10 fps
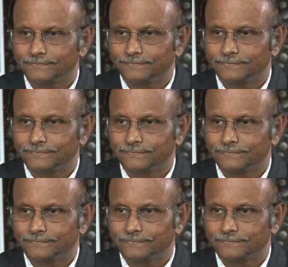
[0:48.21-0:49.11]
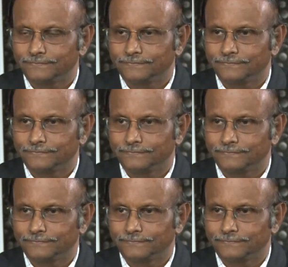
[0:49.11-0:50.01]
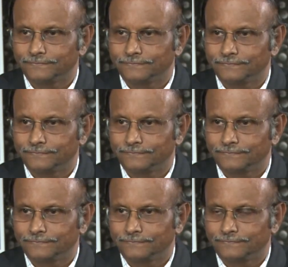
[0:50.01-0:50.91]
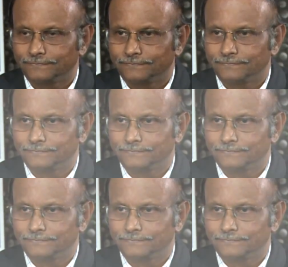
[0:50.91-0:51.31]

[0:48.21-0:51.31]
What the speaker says: [no speech]